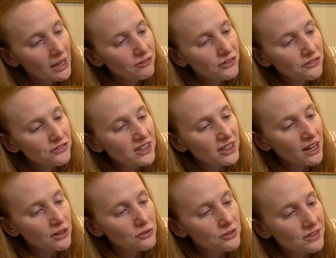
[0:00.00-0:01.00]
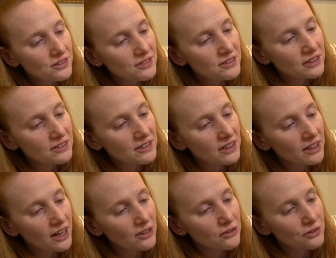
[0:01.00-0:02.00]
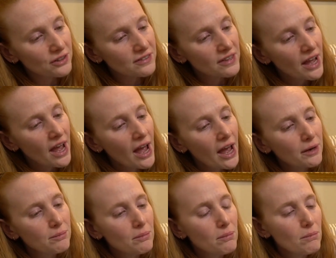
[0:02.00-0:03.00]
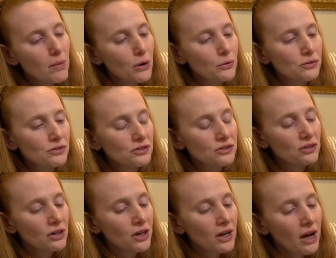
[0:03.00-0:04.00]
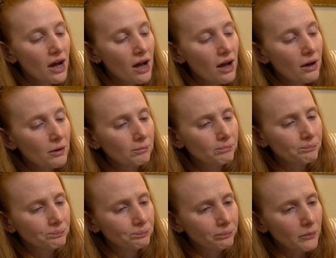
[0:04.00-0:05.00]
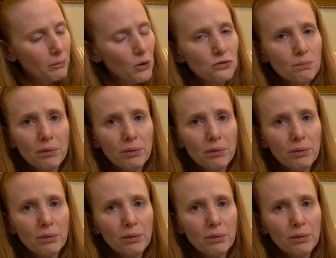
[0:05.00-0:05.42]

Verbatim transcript: 1500s into 1600s. And most um, most